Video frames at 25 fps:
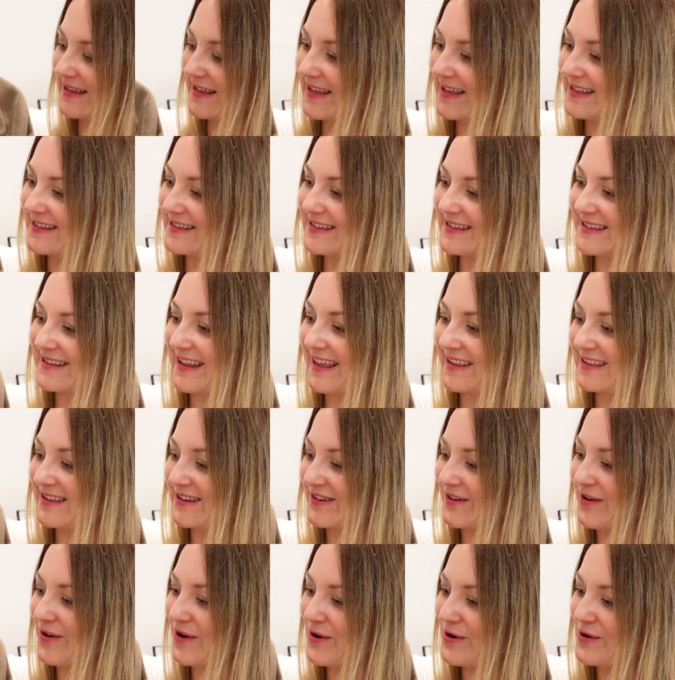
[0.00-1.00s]
And another
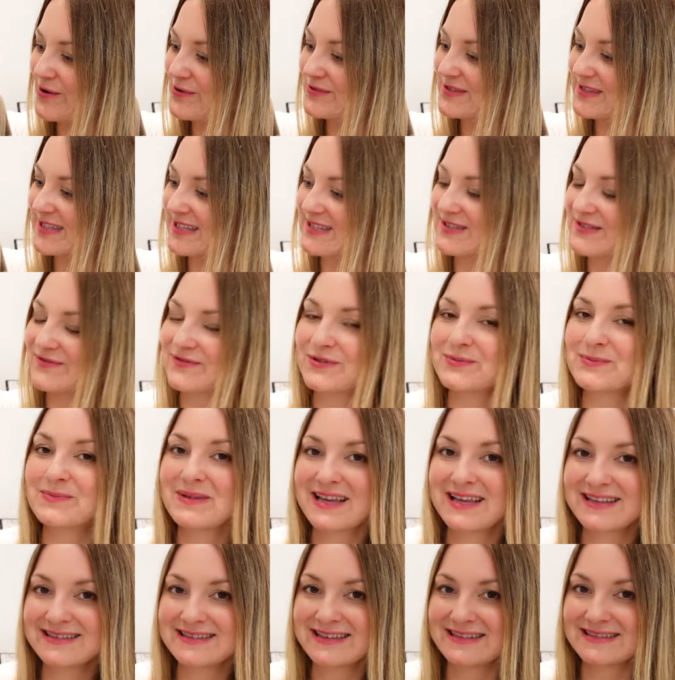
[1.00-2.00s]
coat is from
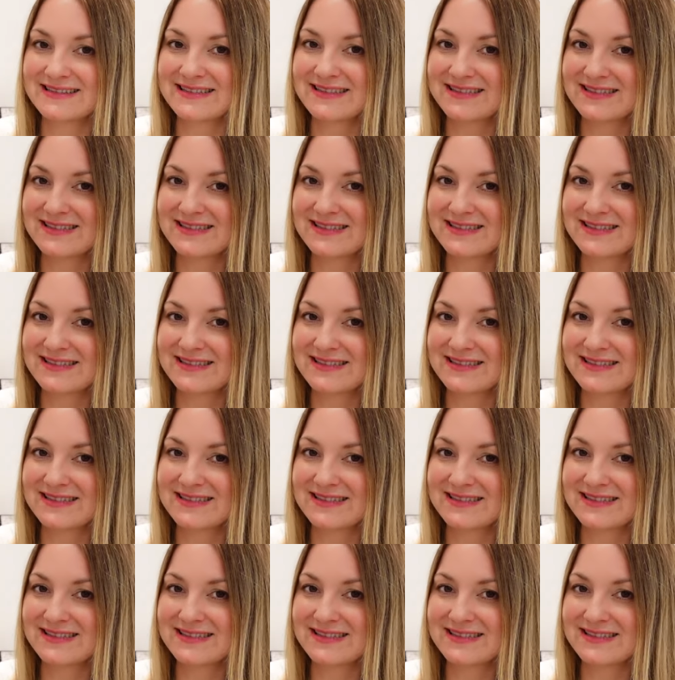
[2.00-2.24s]
End Other